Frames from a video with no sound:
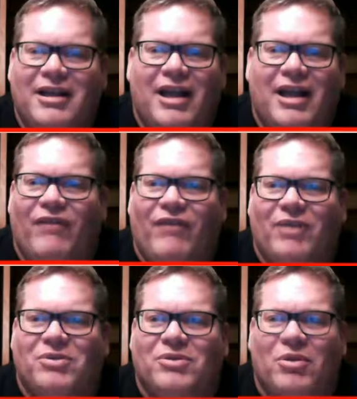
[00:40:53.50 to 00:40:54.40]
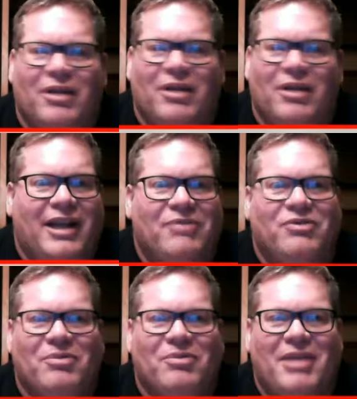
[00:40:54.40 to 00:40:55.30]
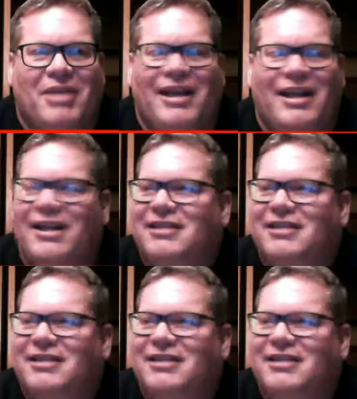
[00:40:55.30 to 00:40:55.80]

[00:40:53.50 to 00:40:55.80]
felt totally like it was from the 80s.